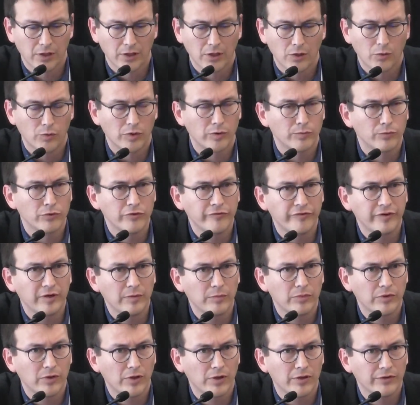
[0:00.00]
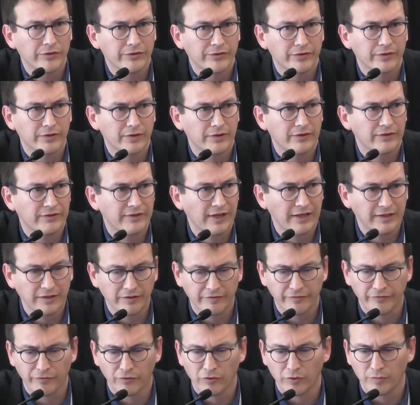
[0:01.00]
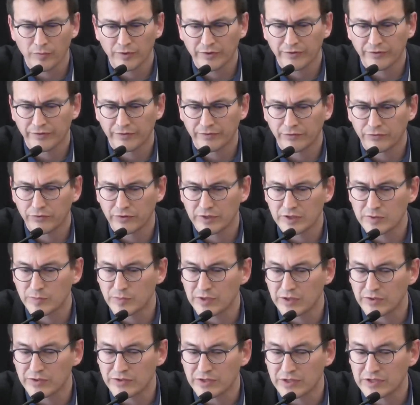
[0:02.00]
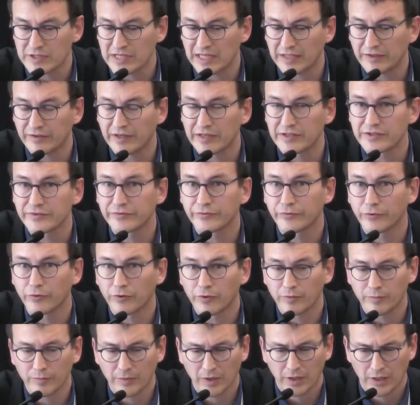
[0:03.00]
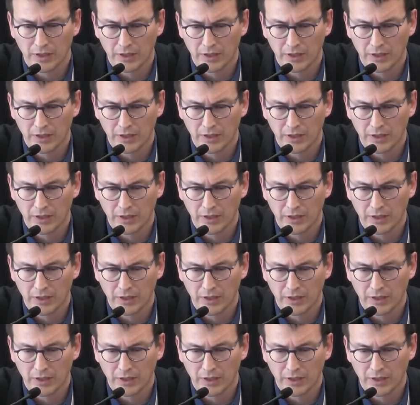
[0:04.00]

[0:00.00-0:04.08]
We're moving beyond static formats to experiences that transform